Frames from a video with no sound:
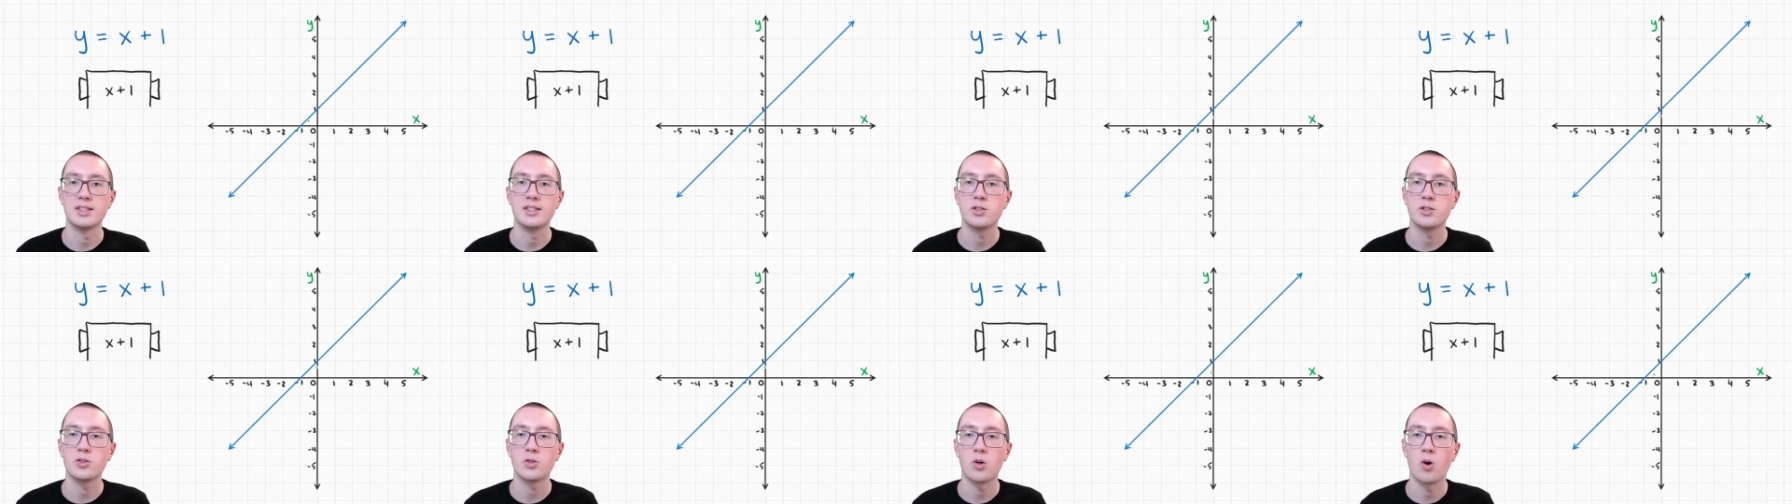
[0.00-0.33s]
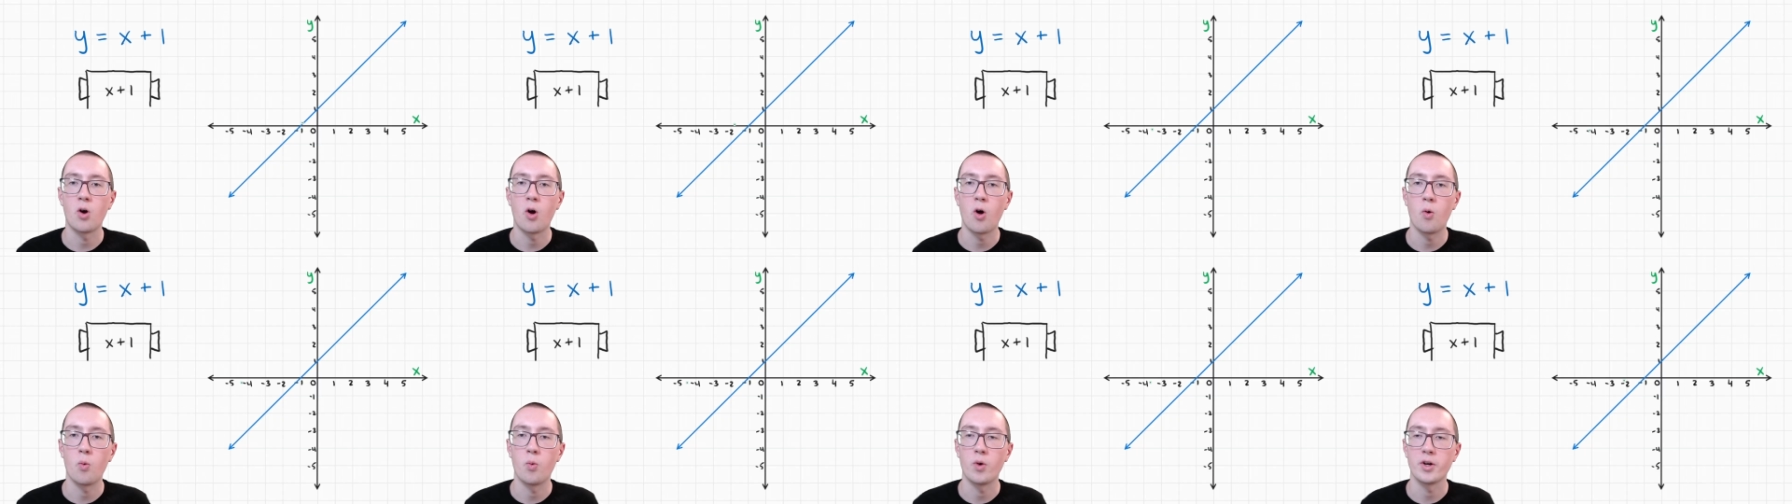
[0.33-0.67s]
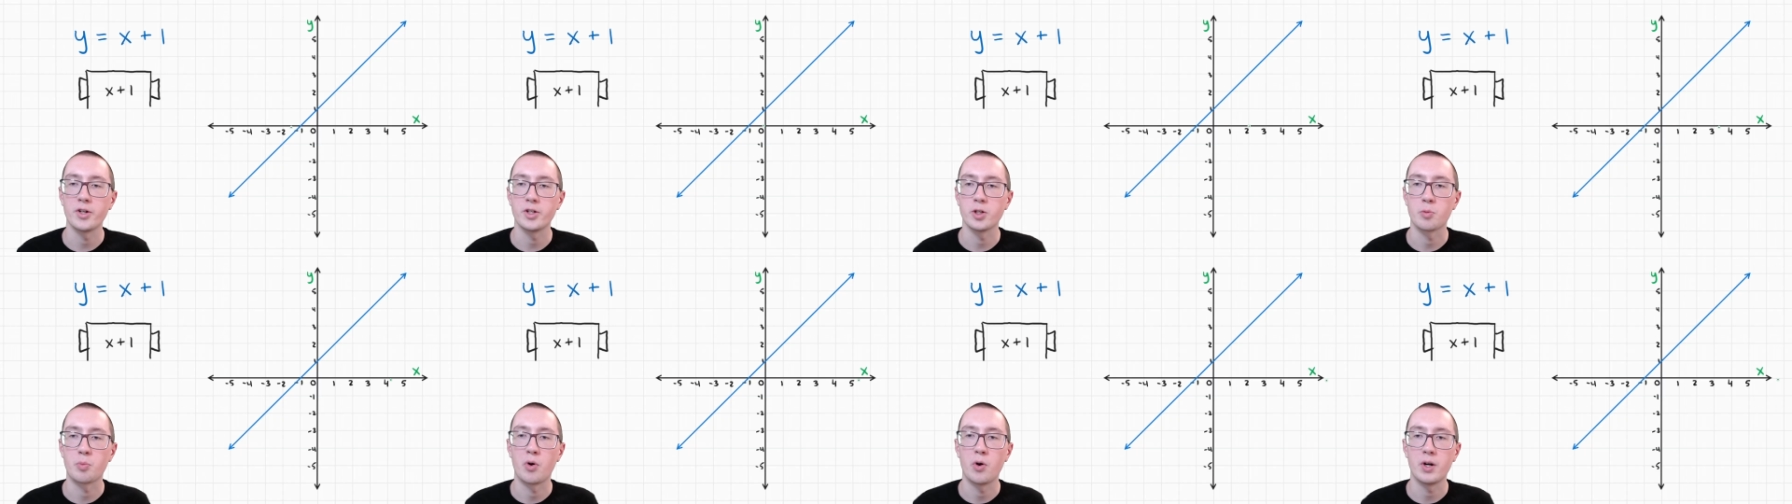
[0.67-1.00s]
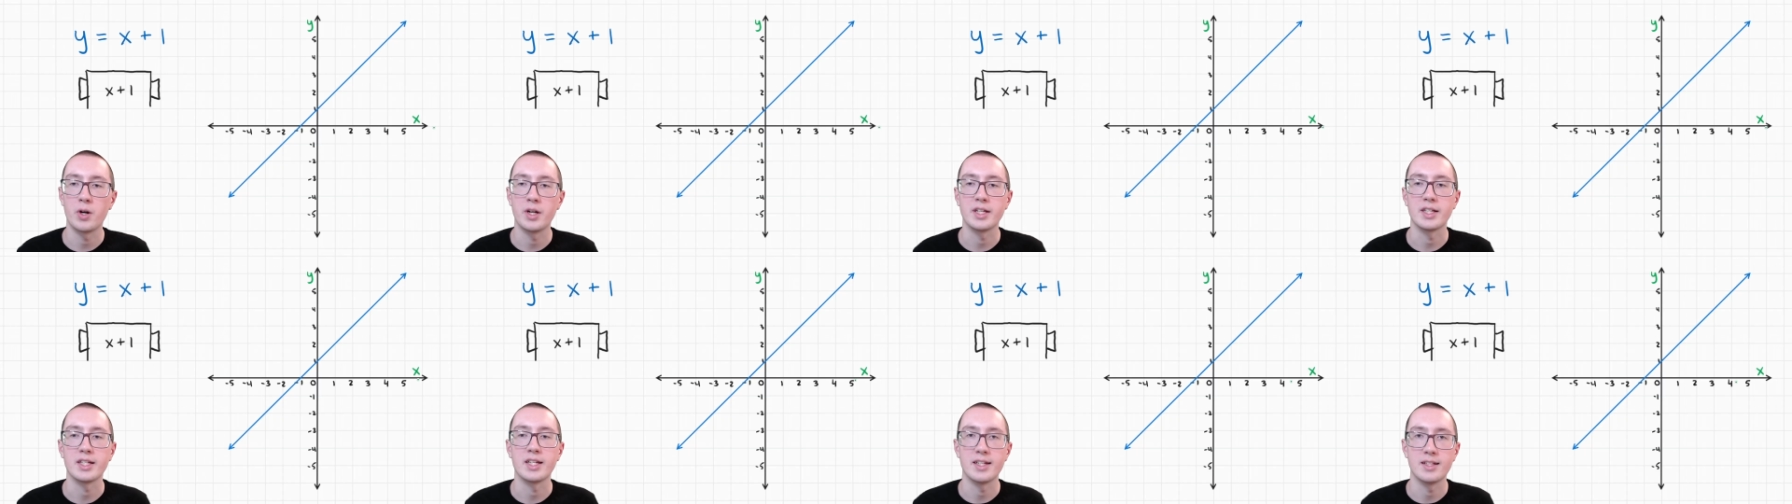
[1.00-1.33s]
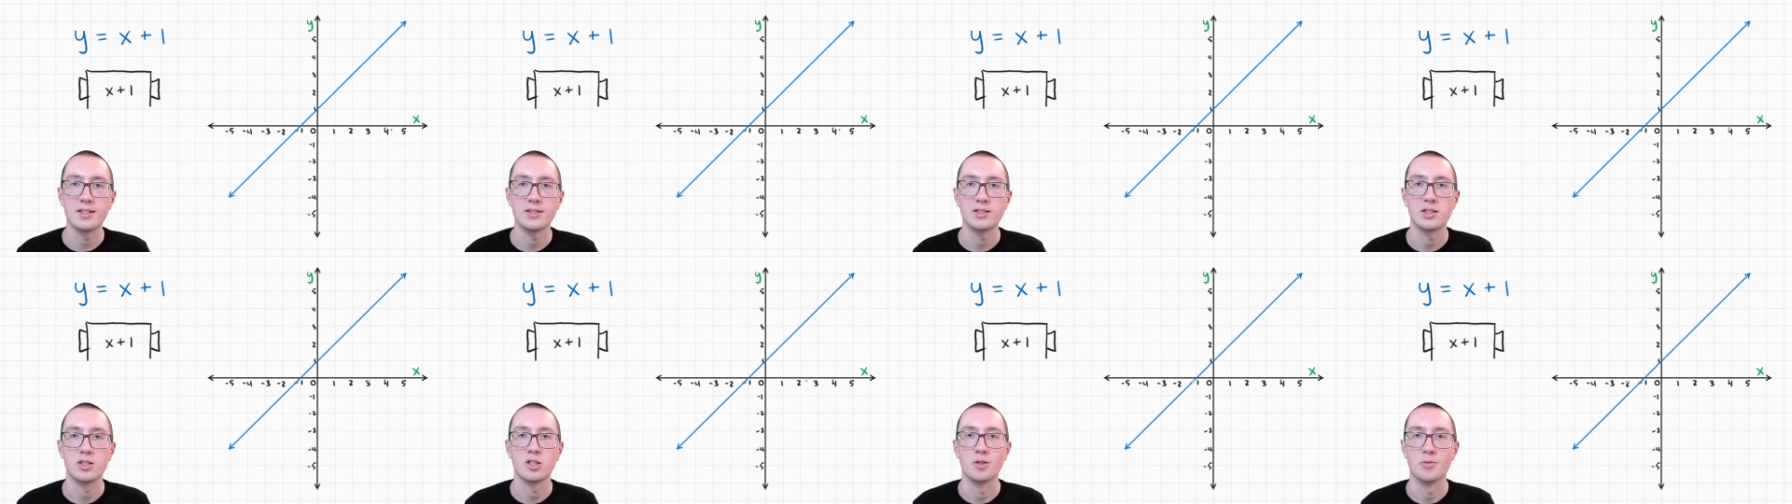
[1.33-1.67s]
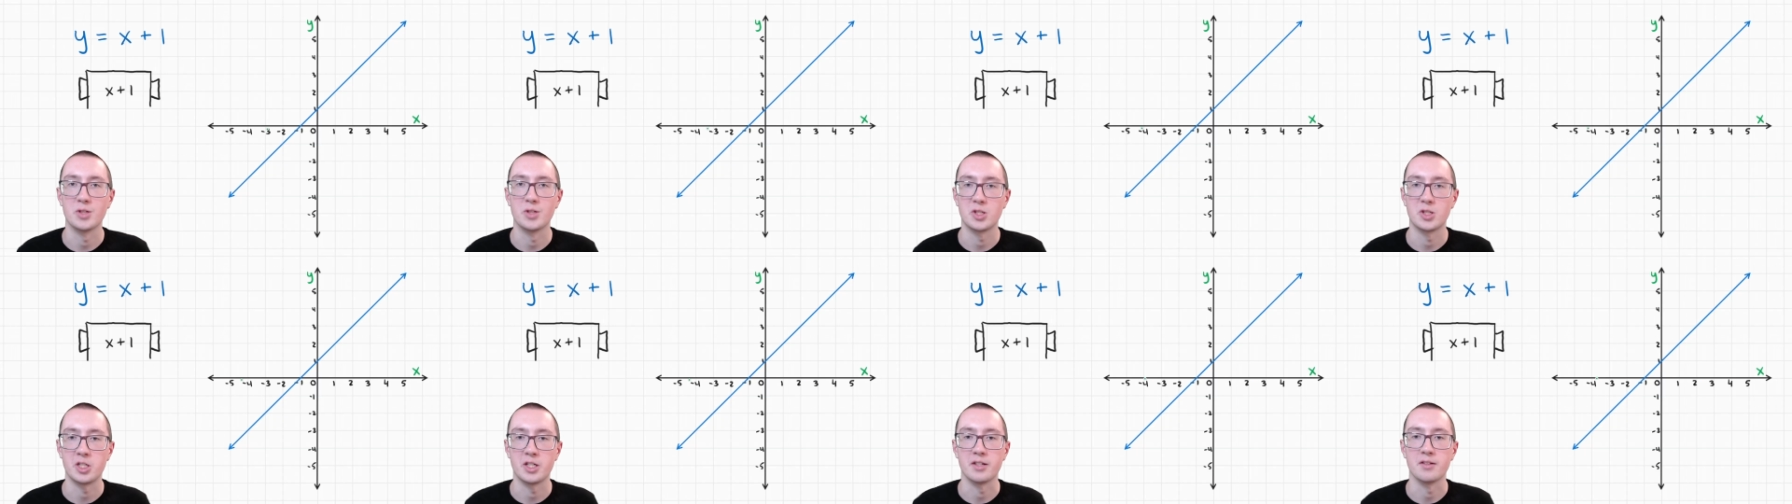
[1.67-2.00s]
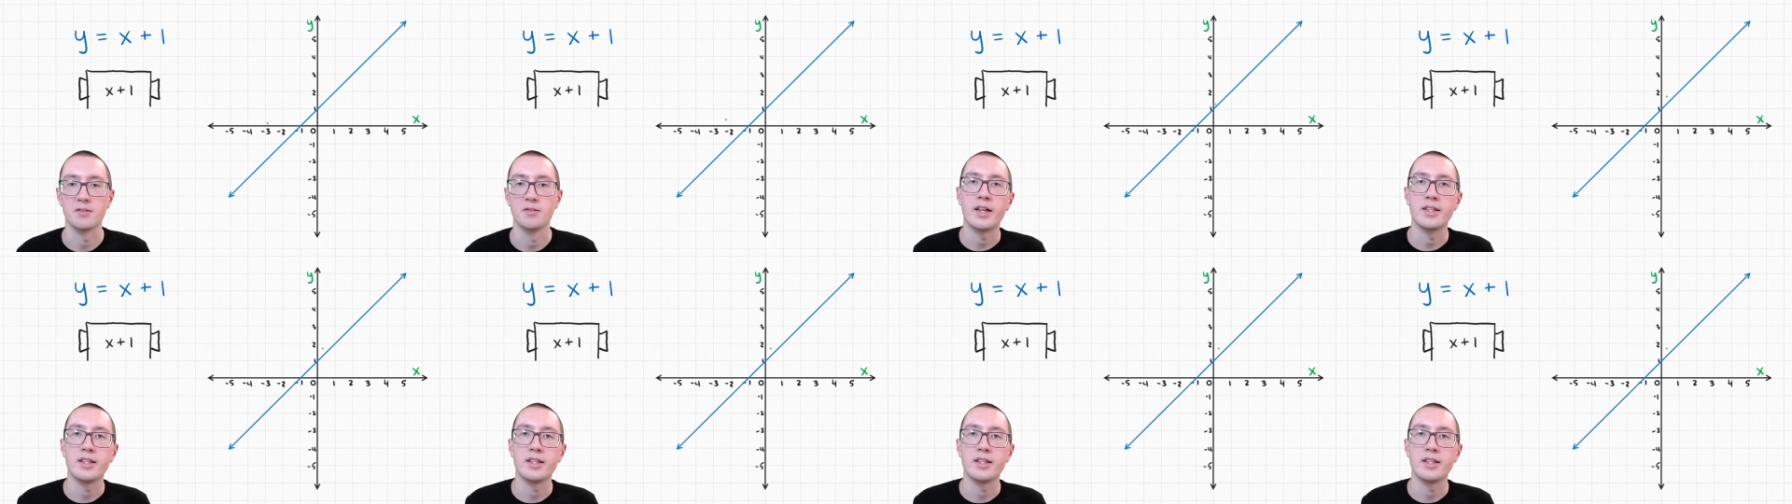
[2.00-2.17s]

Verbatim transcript: These are all what you're putting into the machine.